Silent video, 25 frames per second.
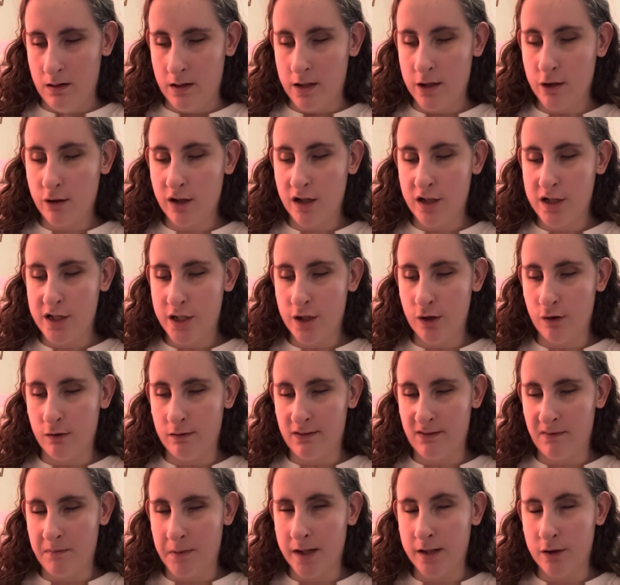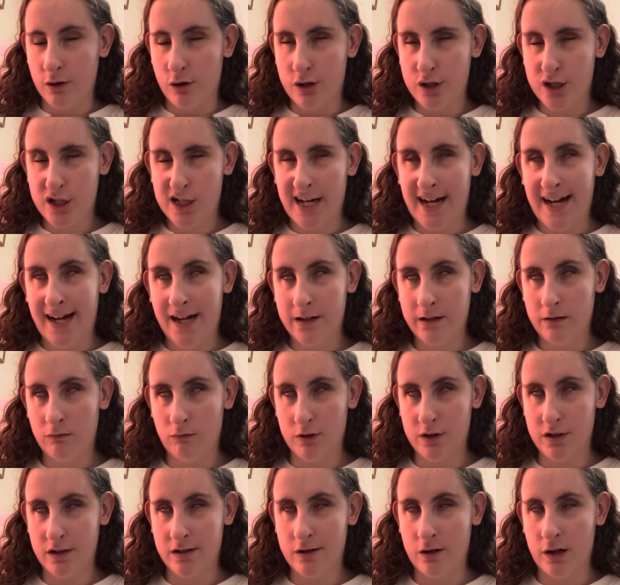you can choose from either chat,
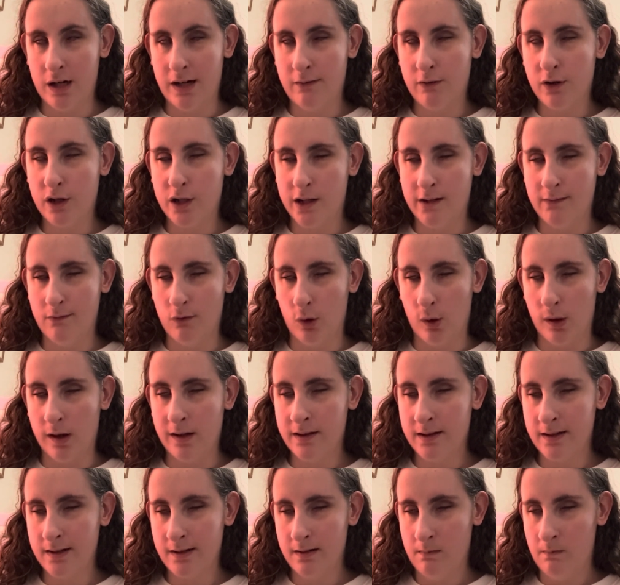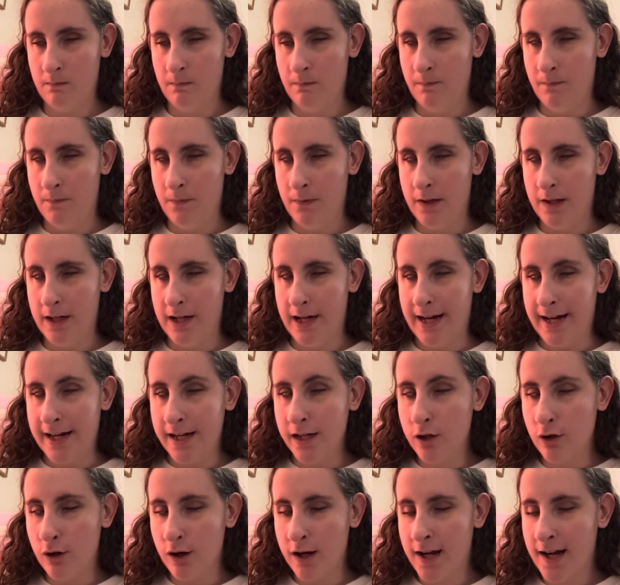which is your everyday voice,
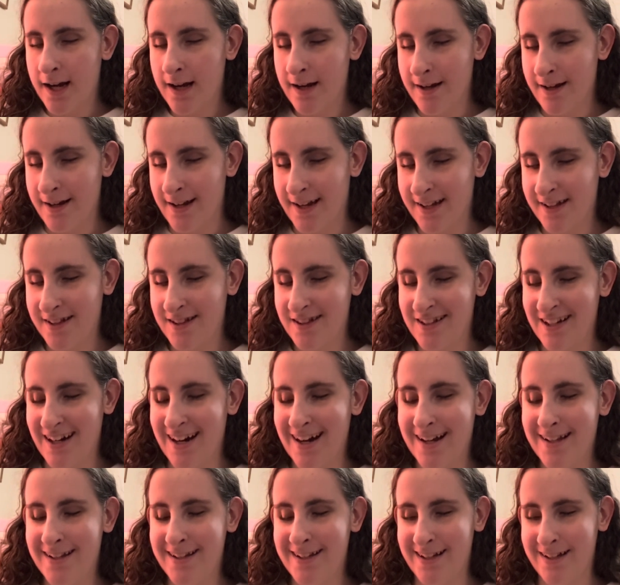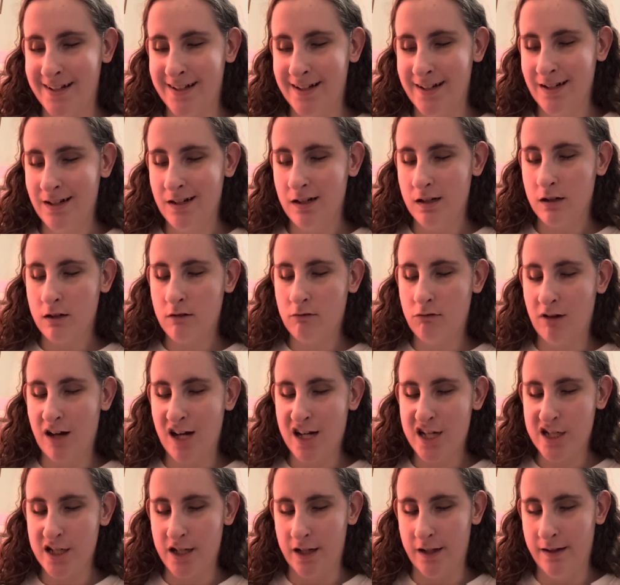angry, excited,
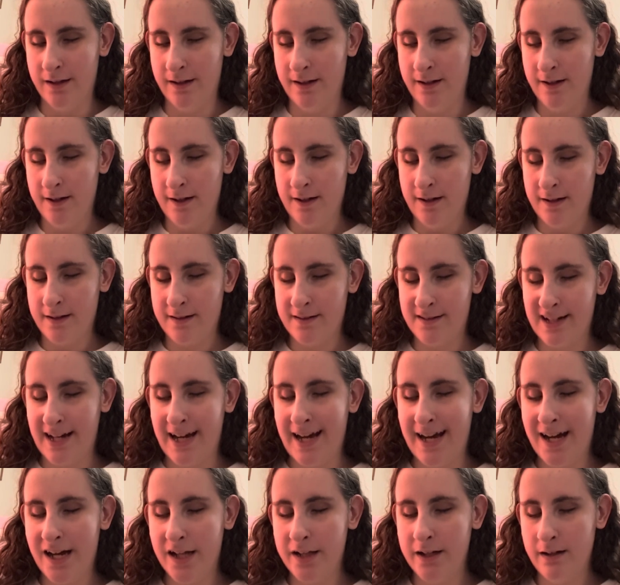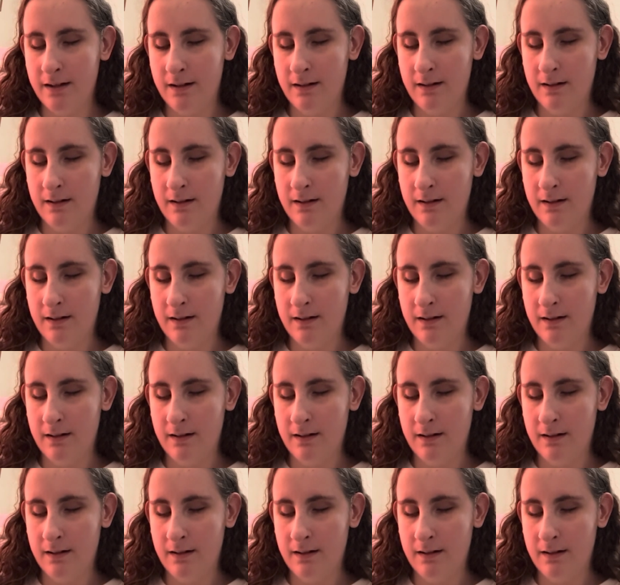question, sad,